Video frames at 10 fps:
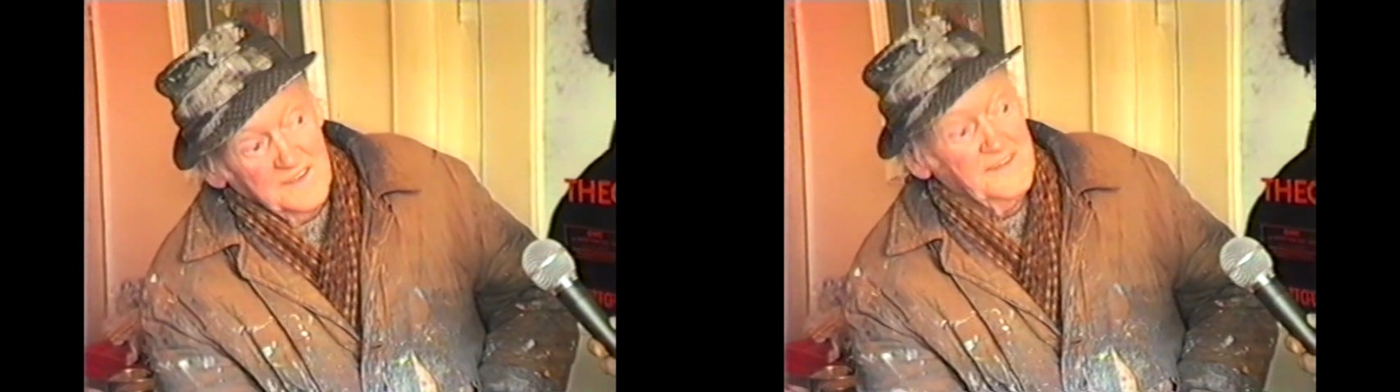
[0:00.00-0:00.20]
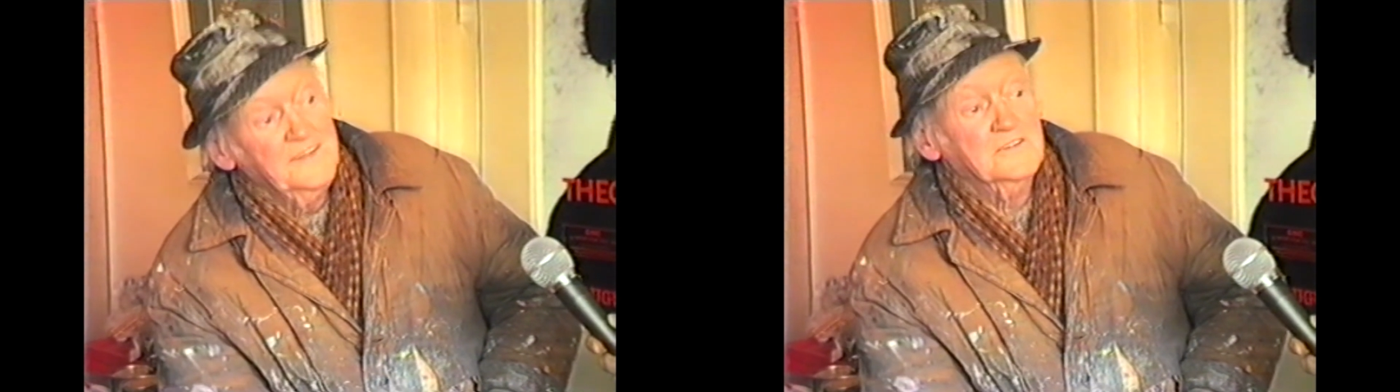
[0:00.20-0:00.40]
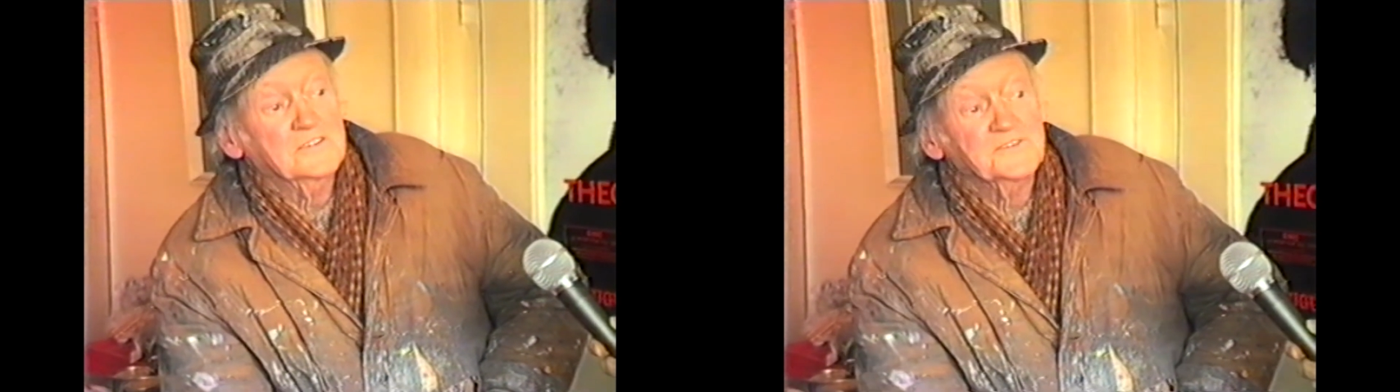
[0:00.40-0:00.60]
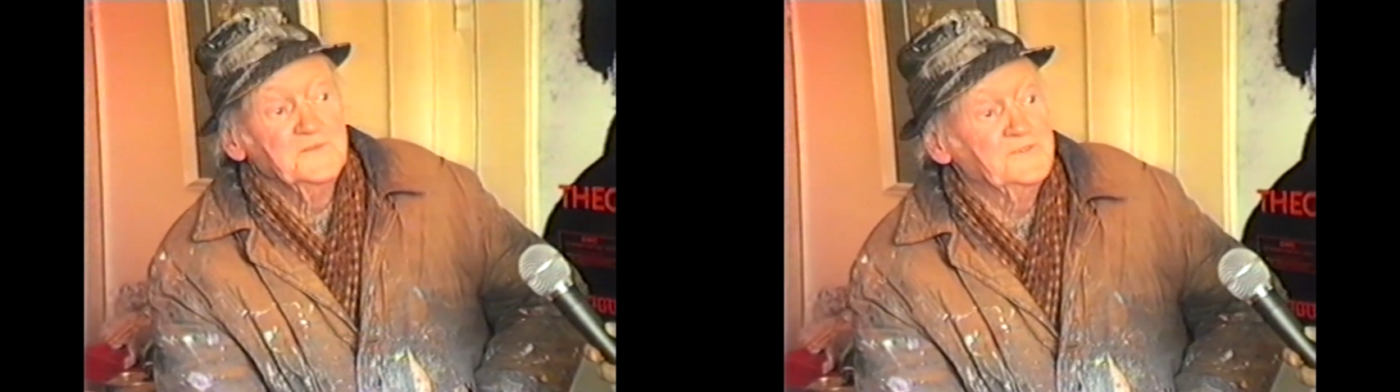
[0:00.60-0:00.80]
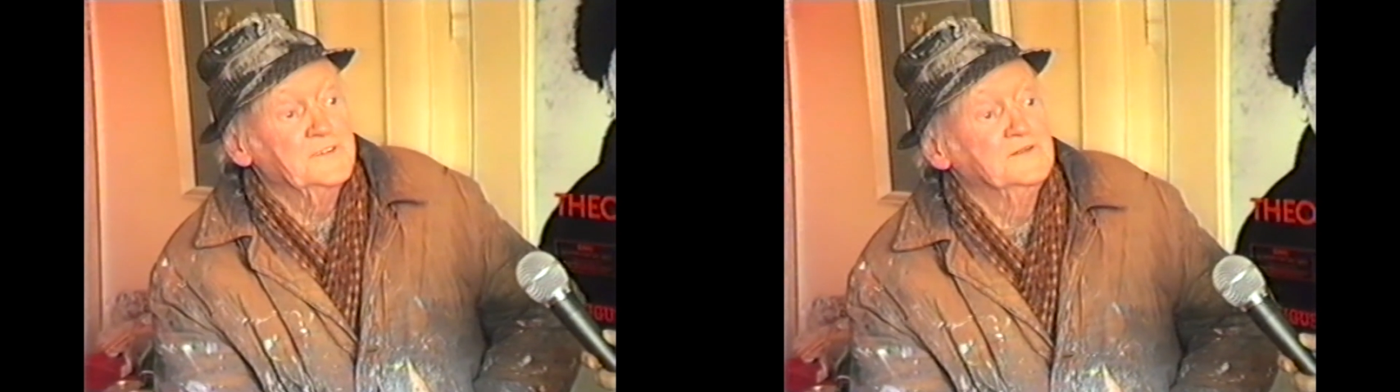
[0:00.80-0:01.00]
they
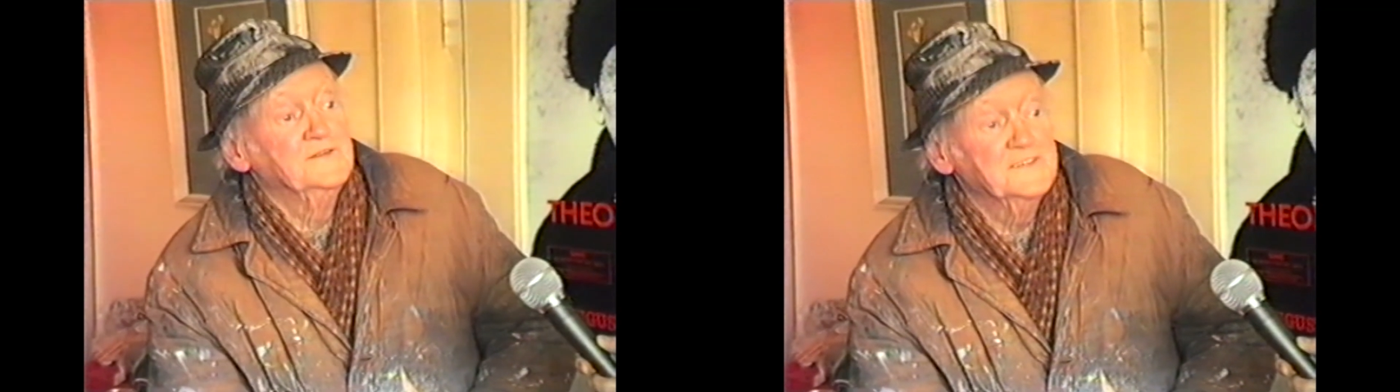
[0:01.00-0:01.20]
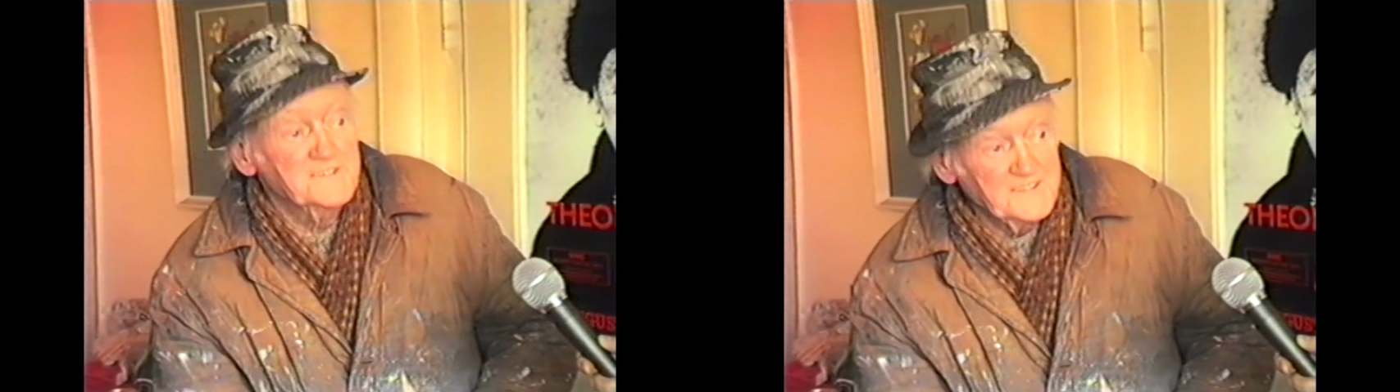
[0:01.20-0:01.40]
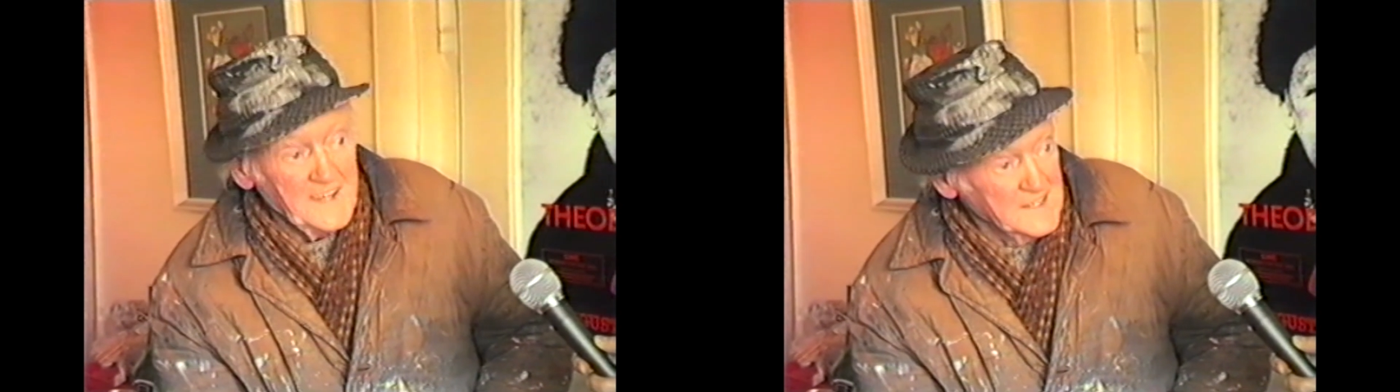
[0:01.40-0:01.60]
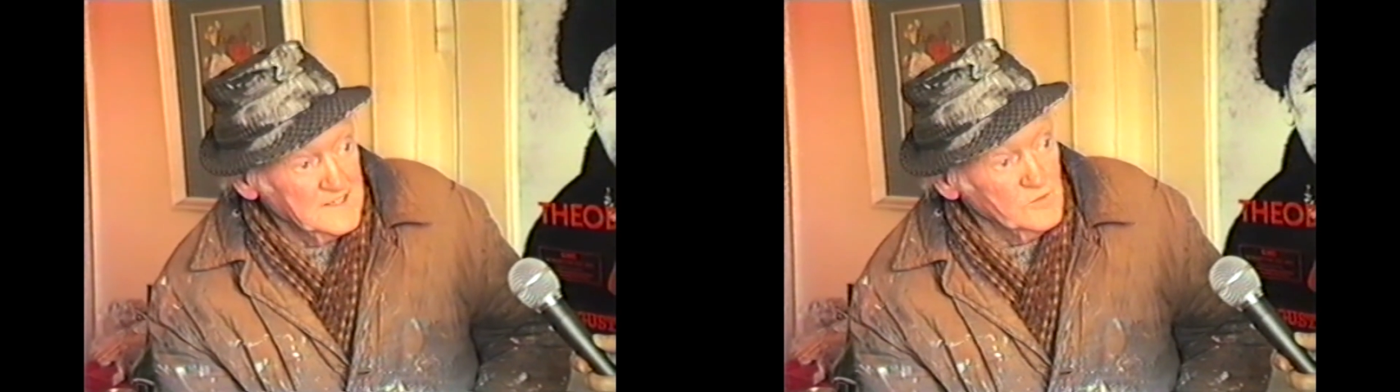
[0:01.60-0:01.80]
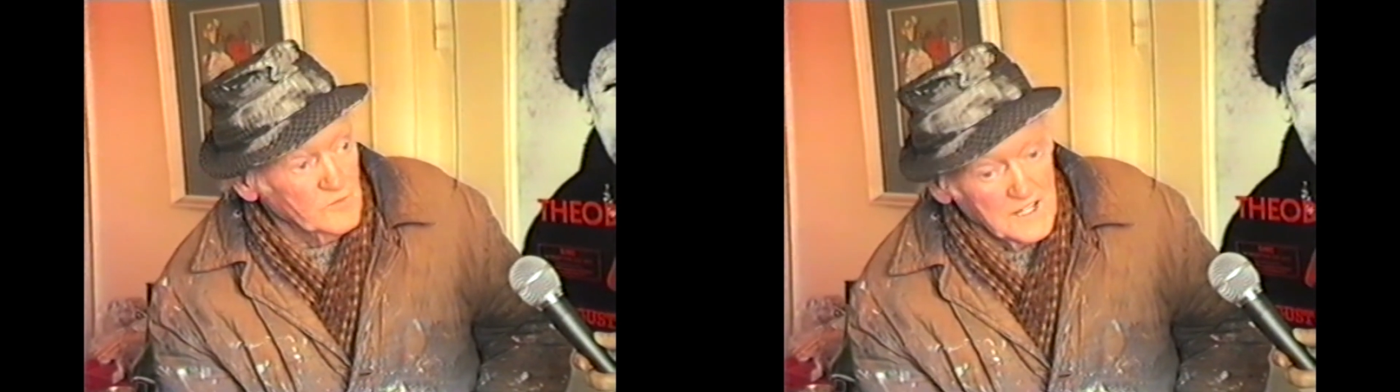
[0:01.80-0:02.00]
couldn't
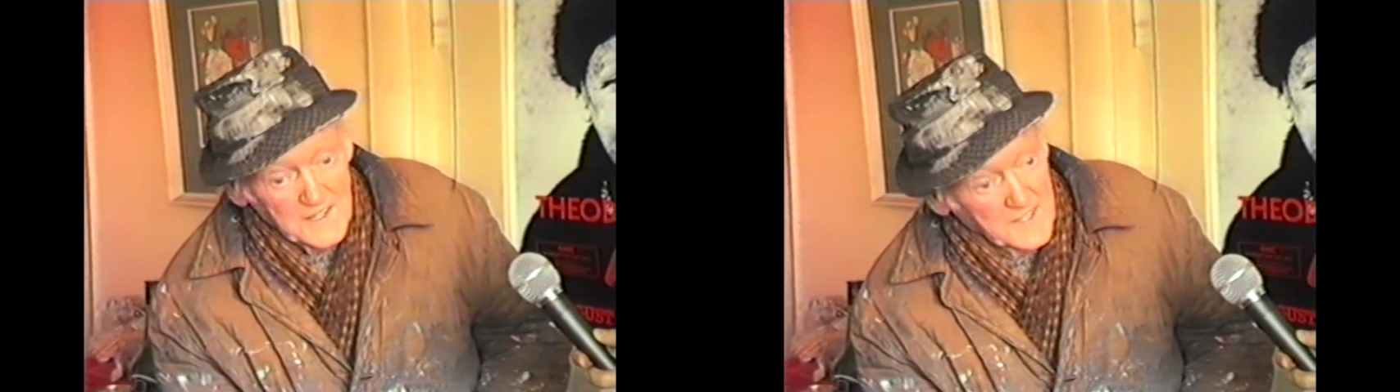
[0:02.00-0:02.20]
understand why